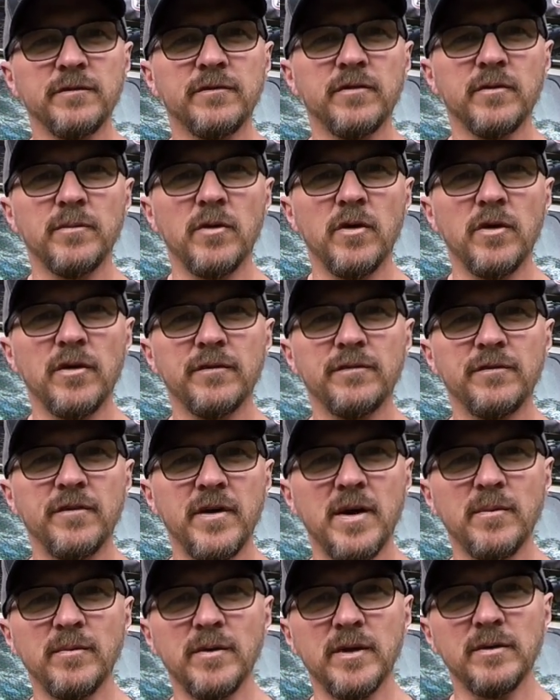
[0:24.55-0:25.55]
from my
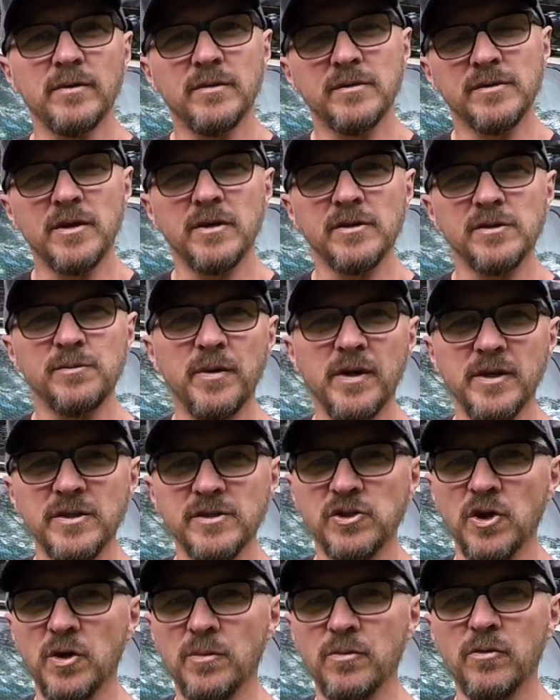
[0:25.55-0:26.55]
family. So it's been
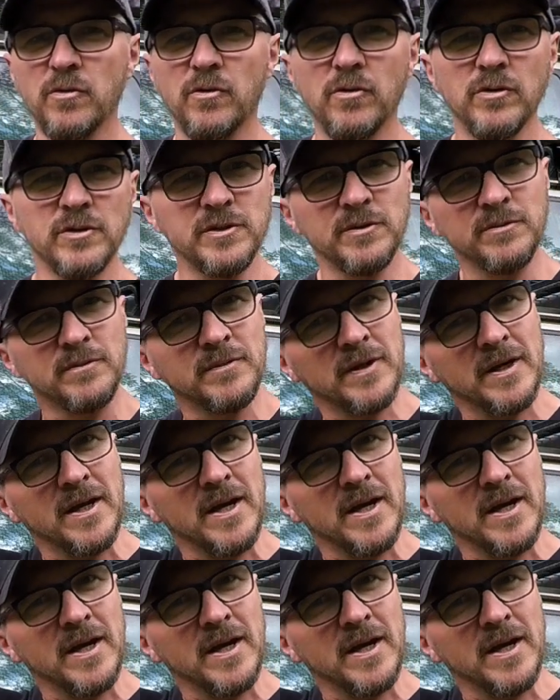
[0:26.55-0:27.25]
super awesome.